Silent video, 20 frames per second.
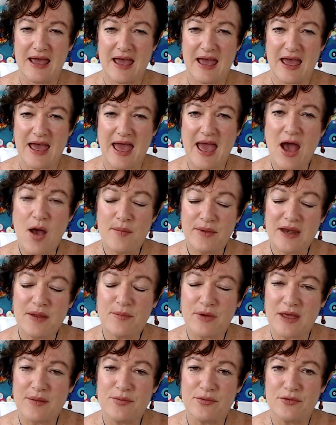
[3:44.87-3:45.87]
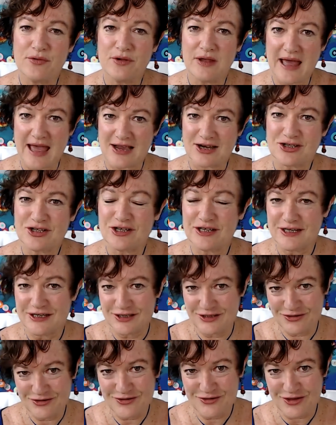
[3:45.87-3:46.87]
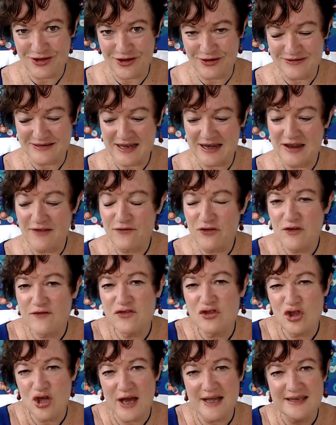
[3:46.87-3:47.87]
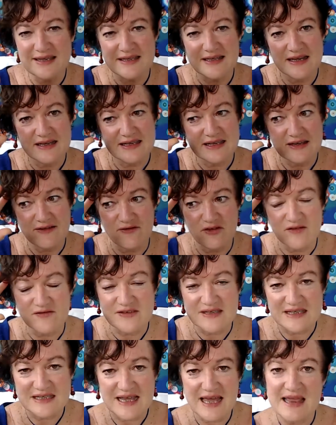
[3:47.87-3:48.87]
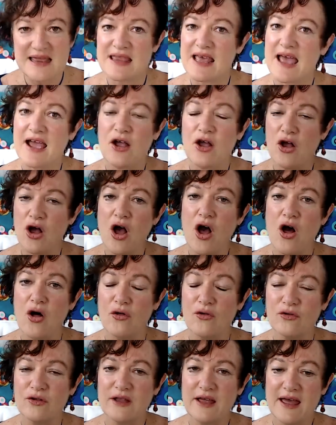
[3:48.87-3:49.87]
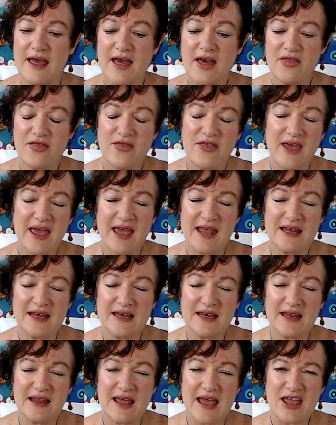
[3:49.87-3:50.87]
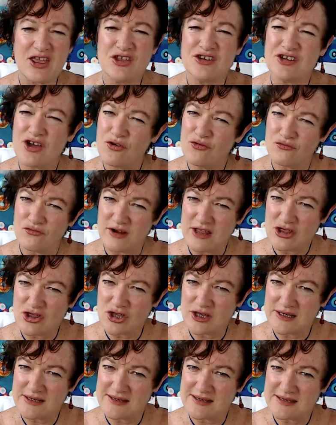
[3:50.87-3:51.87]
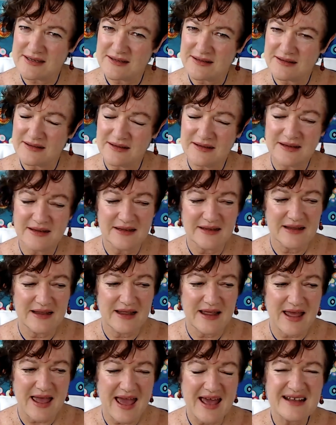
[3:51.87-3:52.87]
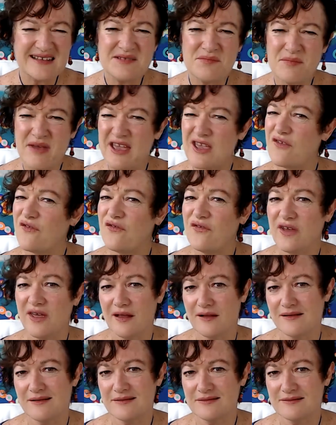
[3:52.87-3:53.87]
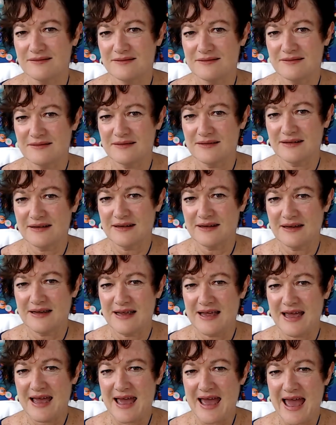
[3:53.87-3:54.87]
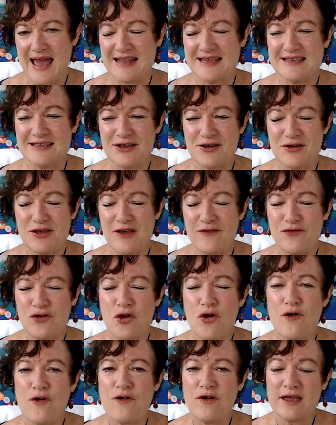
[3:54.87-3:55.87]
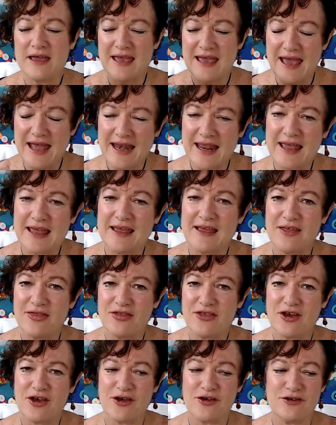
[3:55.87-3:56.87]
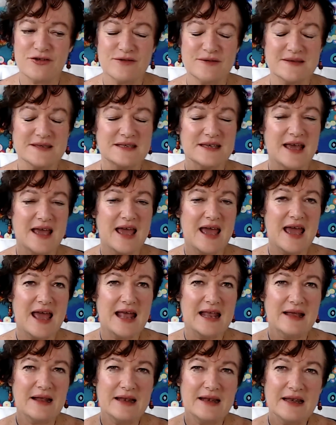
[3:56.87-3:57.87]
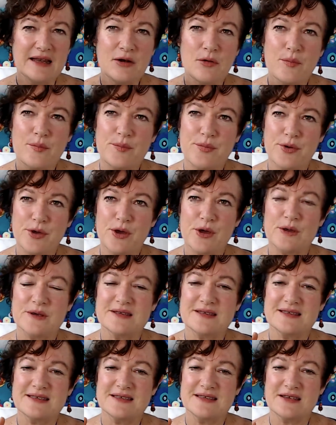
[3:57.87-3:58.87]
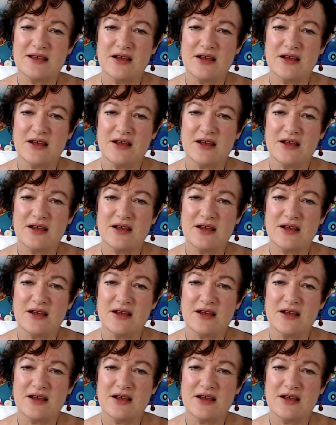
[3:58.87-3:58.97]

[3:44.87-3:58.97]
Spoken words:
How many people actually do those? And if you've set that goal, then, and you don't reach it, how does it make you feel? And so if you're getting those little bursts